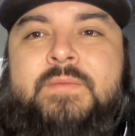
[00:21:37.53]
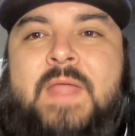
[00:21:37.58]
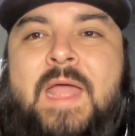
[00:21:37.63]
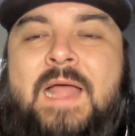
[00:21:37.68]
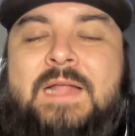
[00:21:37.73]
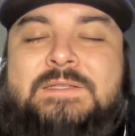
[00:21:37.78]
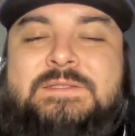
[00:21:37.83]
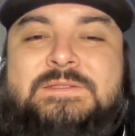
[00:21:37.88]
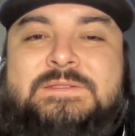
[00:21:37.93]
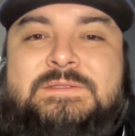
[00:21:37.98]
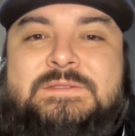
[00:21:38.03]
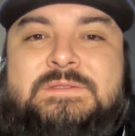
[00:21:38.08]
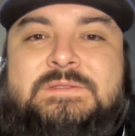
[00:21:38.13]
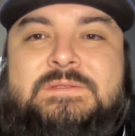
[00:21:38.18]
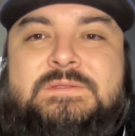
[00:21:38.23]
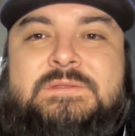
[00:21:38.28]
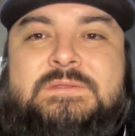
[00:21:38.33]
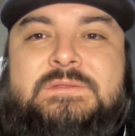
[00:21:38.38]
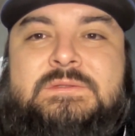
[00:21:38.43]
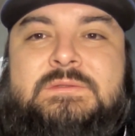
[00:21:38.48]

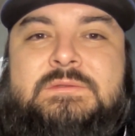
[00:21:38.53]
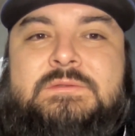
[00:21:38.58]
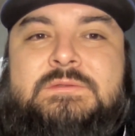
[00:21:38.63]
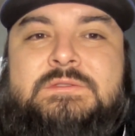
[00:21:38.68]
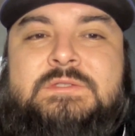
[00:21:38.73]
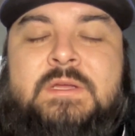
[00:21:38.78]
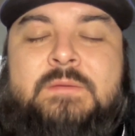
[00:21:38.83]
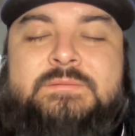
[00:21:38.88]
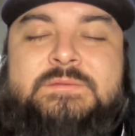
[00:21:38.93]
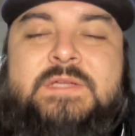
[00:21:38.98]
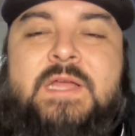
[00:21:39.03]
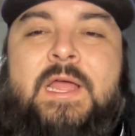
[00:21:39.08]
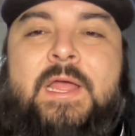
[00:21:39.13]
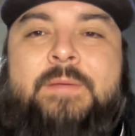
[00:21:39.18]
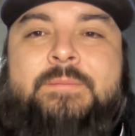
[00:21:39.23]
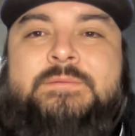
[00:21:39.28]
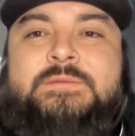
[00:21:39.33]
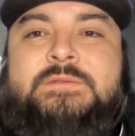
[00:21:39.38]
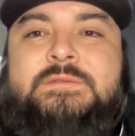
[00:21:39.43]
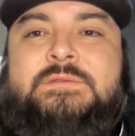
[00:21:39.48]
that's
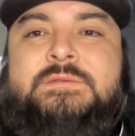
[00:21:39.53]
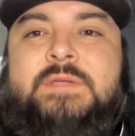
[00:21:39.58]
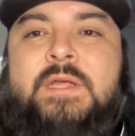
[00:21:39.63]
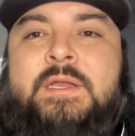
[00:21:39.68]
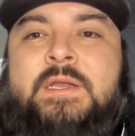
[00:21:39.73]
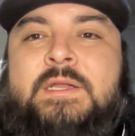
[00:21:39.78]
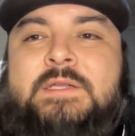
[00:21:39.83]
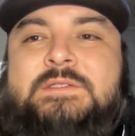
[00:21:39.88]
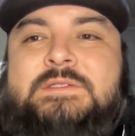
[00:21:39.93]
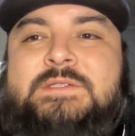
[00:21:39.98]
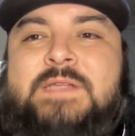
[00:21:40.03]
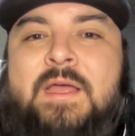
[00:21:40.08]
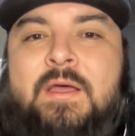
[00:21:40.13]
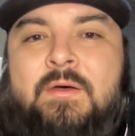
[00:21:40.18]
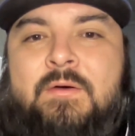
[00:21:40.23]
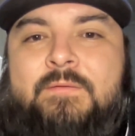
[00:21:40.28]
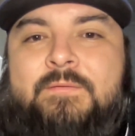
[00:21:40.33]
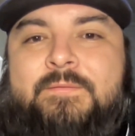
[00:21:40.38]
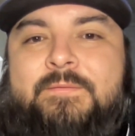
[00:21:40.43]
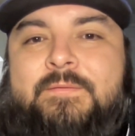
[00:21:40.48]
sometimes in
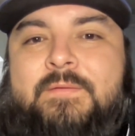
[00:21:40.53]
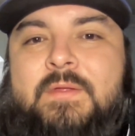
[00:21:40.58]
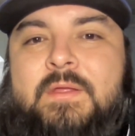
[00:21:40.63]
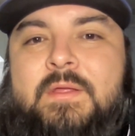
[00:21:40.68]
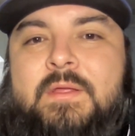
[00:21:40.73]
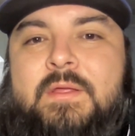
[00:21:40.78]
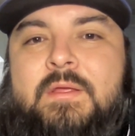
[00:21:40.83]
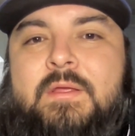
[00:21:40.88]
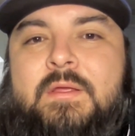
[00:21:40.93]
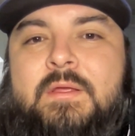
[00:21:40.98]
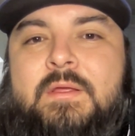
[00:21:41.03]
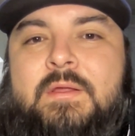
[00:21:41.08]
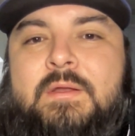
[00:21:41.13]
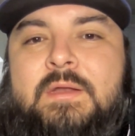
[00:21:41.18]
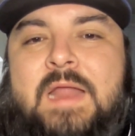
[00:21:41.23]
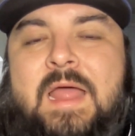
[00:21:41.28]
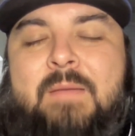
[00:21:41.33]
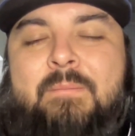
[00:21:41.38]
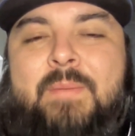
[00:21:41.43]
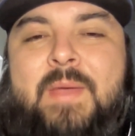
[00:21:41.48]
itself
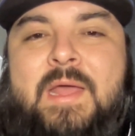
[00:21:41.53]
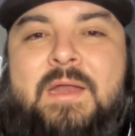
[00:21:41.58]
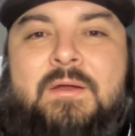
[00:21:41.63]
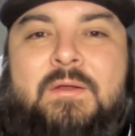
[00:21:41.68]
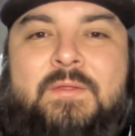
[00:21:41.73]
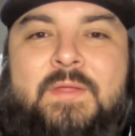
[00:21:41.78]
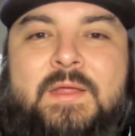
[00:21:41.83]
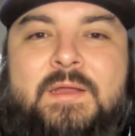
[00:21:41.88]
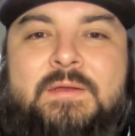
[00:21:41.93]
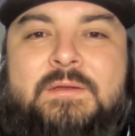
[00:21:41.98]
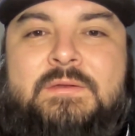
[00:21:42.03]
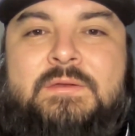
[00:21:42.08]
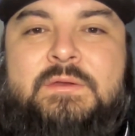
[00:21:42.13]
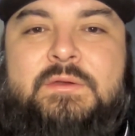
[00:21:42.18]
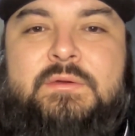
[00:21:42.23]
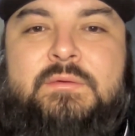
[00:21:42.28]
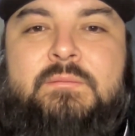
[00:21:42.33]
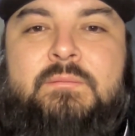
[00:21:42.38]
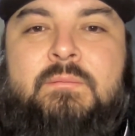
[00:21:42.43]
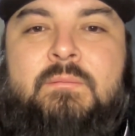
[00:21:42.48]
not better than
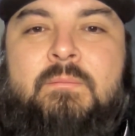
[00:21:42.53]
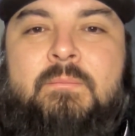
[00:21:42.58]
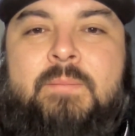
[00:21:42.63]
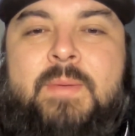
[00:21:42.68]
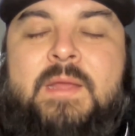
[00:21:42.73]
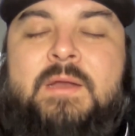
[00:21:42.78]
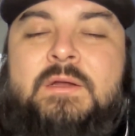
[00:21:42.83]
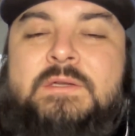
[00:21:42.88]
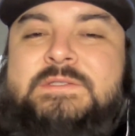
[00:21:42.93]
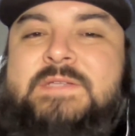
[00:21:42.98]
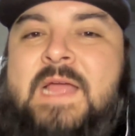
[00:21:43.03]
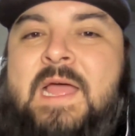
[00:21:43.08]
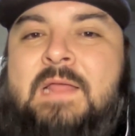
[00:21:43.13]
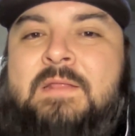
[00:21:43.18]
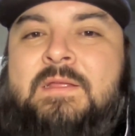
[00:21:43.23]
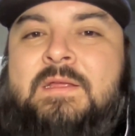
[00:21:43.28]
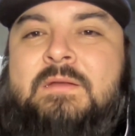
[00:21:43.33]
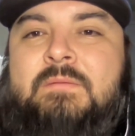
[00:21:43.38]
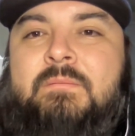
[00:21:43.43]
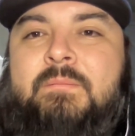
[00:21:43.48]
better
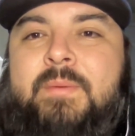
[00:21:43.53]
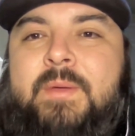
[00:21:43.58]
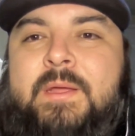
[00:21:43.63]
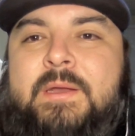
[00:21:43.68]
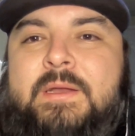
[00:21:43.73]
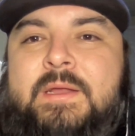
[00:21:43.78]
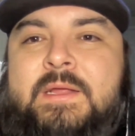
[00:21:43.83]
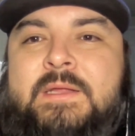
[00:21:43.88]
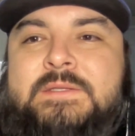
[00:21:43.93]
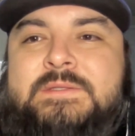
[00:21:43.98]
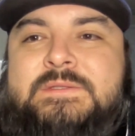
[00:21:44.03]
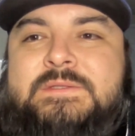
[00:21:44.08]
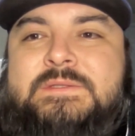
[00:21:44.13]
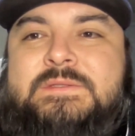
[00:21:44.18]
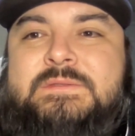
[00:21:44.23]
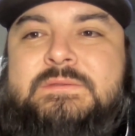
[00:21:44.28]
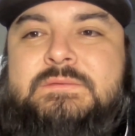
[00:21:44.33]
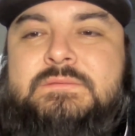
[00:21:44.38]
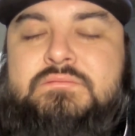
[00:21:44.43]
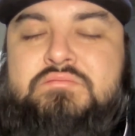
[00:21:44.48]
talent, but
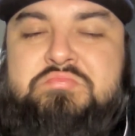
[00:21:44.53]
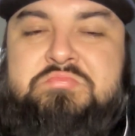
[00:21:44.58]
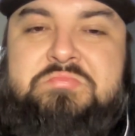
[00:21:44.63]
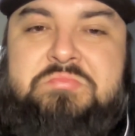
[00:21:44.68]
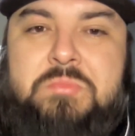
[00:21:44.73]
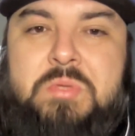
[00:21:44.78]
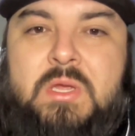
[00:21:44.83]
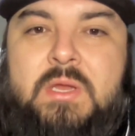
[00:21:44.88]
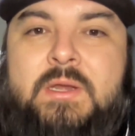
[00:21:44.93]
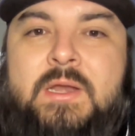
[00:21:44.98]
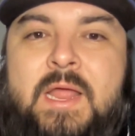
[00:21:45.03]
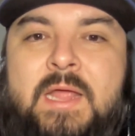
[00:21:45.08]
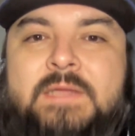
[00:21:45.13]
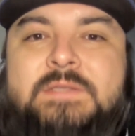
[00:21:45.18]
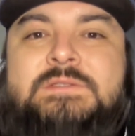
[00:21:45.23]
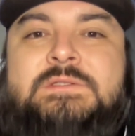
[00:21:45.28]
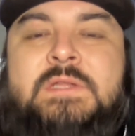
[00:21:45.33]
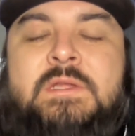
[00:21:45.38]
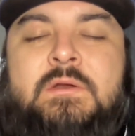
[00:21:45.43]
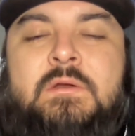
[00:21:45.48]
it's a
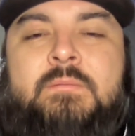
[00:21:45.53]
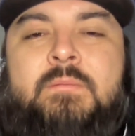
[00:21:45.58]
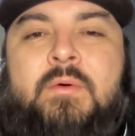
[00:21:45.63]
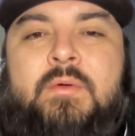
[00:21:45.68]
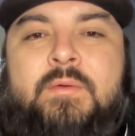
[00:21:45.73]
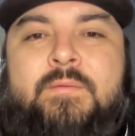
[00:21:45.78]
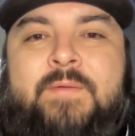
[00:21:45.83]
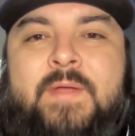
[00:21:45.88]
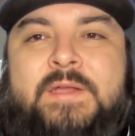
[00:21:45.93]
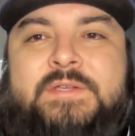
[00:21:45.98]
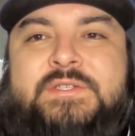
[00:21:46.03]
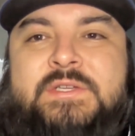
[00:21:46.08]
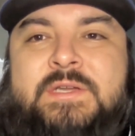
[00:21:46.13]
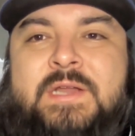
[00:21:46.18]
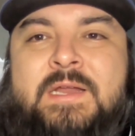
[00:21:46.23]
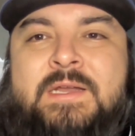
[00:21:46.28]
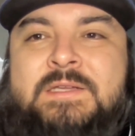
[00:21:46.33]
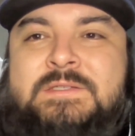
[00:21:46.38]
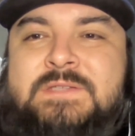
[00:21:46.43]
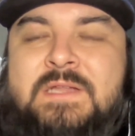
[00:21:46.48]
nice little motivation.
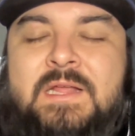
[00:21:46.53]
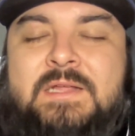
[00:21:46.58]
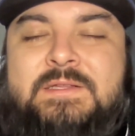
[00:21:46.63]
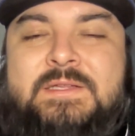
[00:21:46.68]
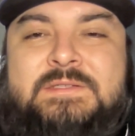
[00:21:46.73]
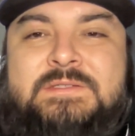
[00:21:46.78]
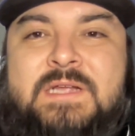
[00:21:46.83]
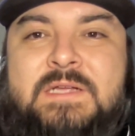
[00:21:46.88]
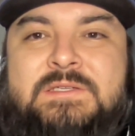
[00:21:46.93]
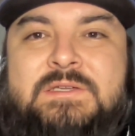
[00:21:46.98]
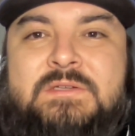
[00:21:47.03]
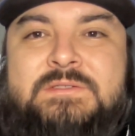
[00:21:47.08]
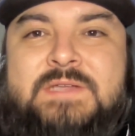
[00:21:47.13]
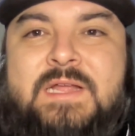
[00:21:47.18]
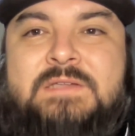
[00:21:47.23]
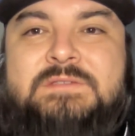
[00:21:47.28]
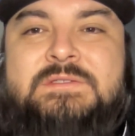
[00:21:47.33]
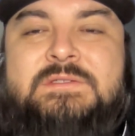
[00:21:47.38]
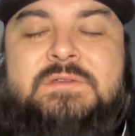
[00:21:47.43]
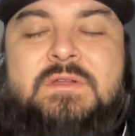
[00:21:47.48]
And it's not like these guys aren't
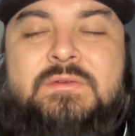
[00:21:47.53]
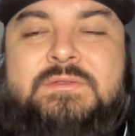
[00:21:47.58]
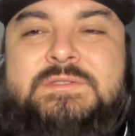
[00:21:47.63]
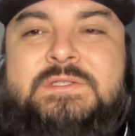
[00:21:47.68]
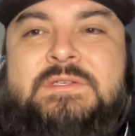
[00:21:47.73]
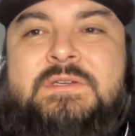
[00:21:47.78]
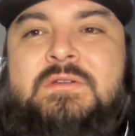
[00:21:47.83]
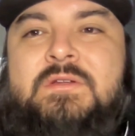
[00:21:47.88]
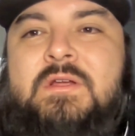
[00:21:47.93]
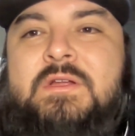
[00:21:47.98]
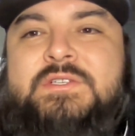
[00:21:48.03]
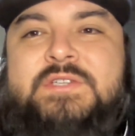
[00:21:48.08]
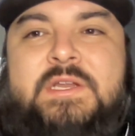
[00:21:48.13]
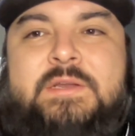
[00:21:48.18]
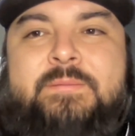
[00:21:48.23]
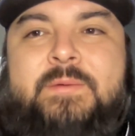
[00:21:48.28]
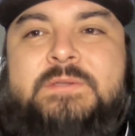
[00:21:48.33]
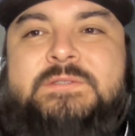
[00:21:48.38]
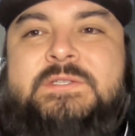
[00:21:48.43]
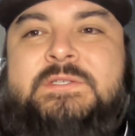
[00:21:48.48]
talented. Noah Syndergaard,
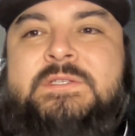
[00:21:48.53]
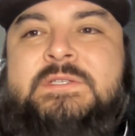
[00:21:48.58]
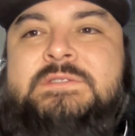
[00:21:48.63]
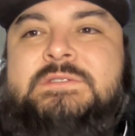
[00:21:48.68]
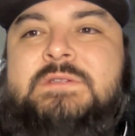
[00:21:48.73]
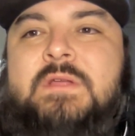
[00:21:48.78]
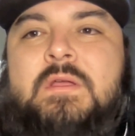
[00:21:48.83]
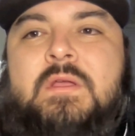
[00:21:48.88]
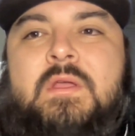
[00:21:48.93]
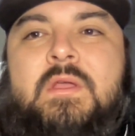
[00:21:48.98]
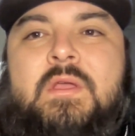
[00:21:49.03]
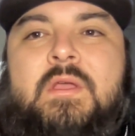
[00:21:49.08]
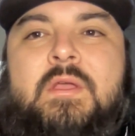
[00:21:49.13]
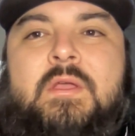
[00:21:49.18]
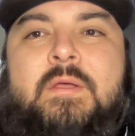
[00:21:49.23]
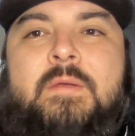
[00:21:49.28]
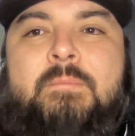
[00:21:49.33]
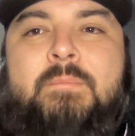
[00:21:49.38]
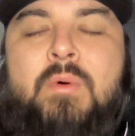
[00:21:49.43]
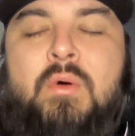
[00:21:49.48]
JD Martinez,
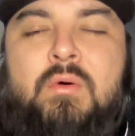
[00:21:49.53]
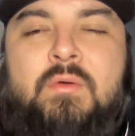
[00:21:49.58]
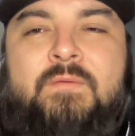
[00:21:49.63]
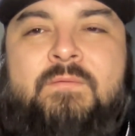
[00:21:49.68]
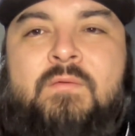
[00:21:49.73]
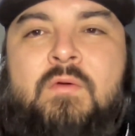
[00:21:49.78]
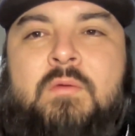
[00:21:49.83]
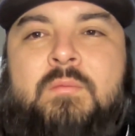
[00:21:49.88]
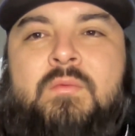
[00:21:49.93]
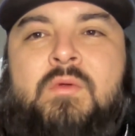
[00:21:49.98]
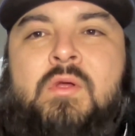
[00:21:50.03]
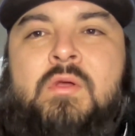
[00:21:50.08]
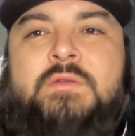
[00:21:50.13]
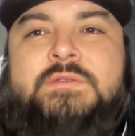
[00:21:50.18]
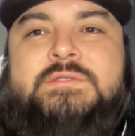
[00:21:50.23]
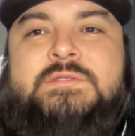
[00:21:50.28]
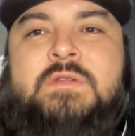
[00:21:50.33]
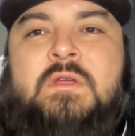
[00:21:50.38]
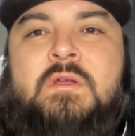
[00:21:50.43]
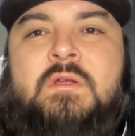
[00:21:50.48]
both former
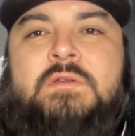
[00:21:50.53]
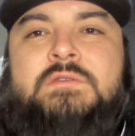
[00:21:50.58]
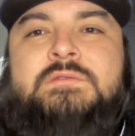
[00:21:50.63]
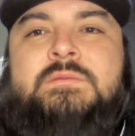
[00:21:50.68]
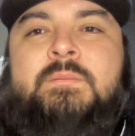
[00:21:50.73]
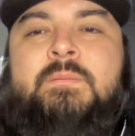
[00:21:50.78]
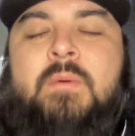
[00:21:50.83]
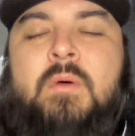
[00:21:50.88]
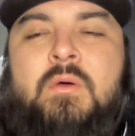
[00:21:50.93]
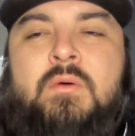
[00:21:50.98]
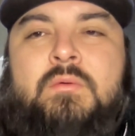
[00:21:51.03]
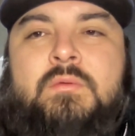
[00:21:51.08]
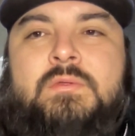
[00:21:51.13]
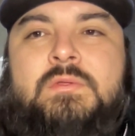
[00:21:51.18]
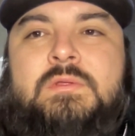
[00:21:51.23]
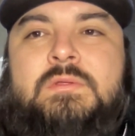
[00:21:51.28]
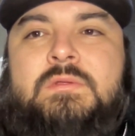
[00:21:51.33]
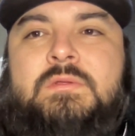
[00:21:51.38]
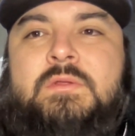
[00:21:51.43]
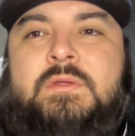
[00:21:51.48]
All-Stars,
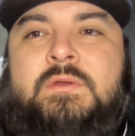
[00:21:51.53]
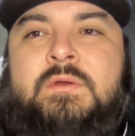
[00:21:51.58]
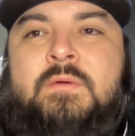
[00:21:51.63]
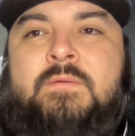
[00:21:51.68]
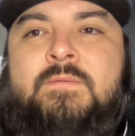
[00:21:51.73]
both,